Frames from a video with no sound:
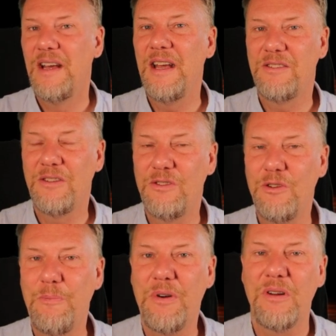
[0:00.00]
It's a
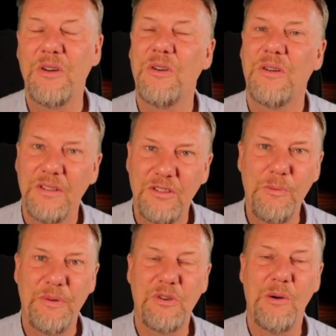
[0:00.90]
super
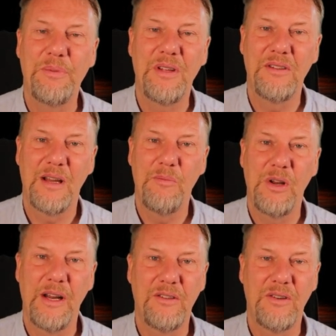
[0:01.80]
competent
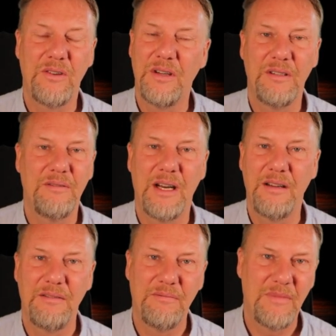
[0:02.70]
emulator.
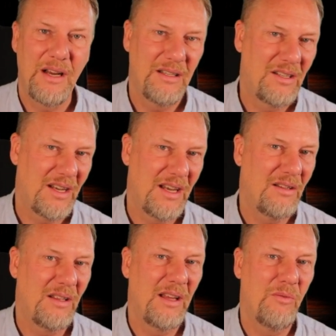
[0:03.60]
I'd
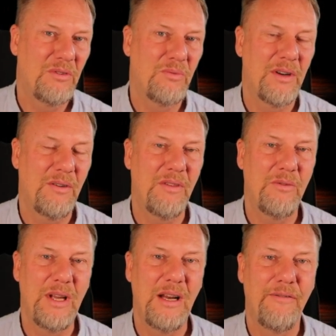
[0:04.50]
say it was one of the
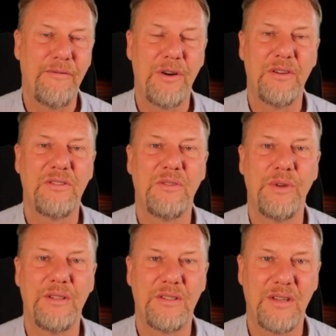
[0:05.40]
really first
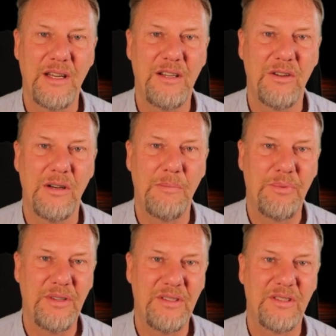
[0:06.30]
with cycle
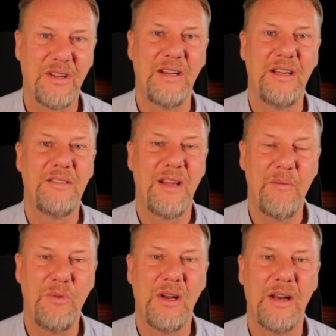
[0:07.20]
precise
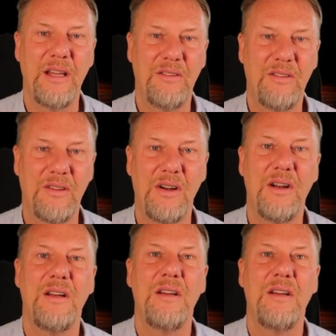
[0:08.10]
emulation.